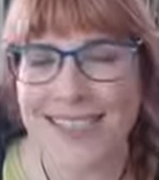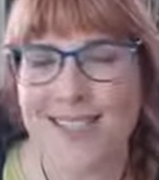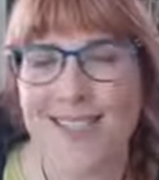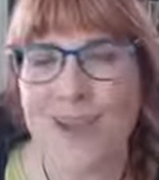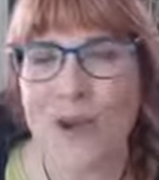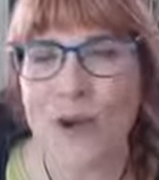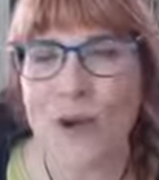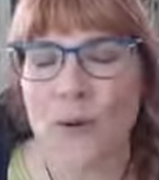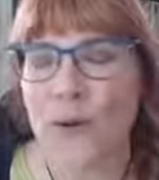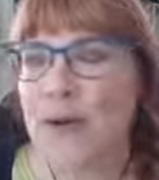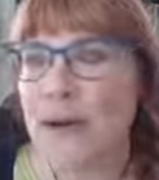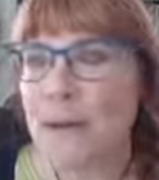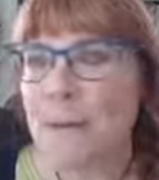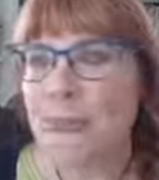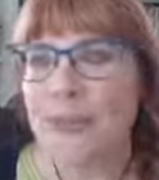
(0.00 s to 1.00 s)
So
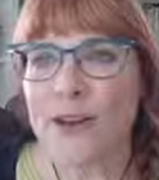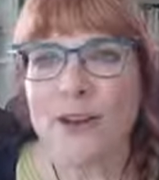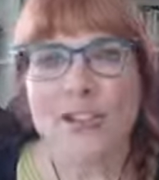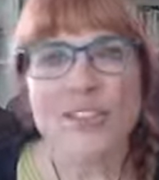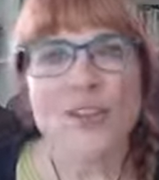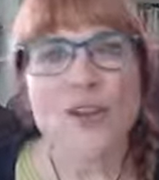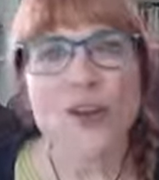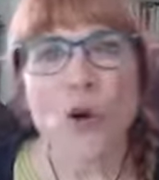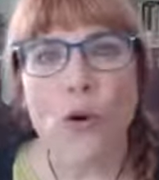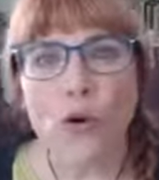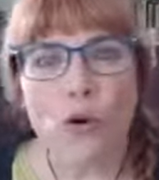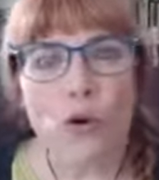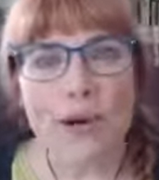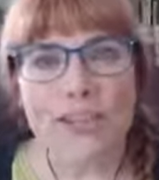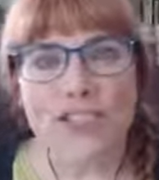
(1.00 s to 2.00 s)
there is no
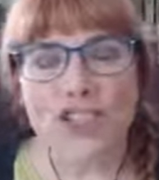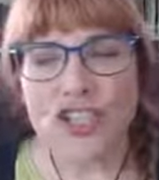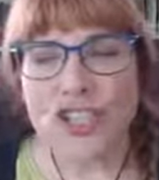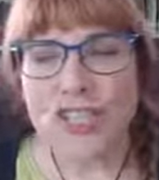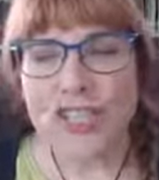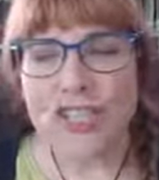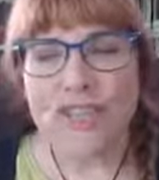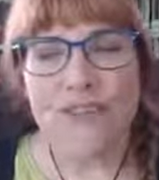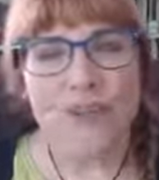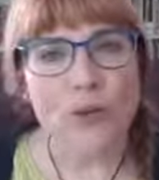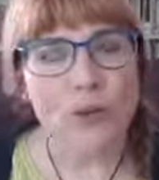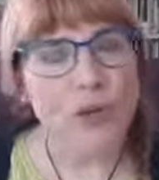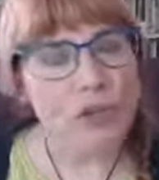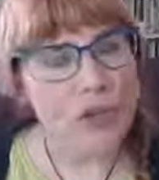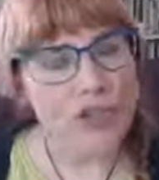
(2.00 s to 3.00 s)
question, if you
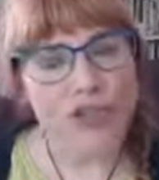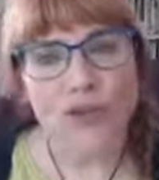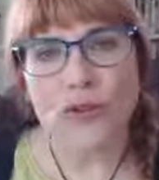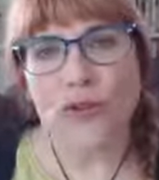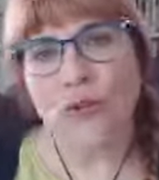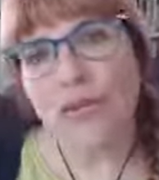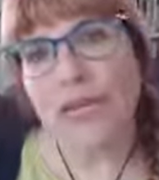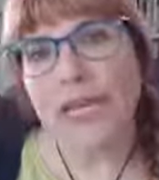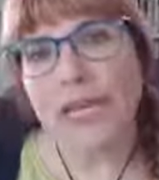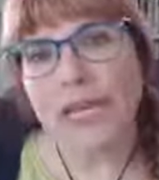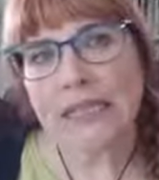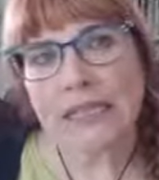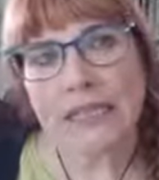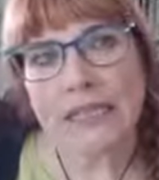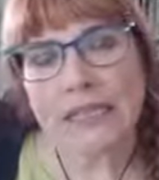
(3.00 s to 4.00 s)
look at your Google
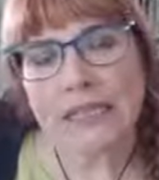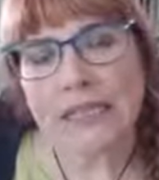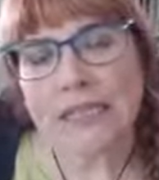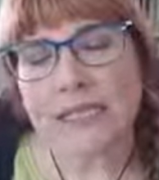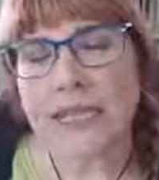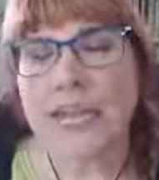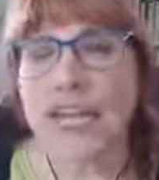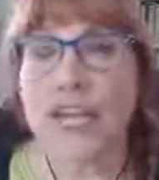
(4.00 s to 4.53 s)
Analytics,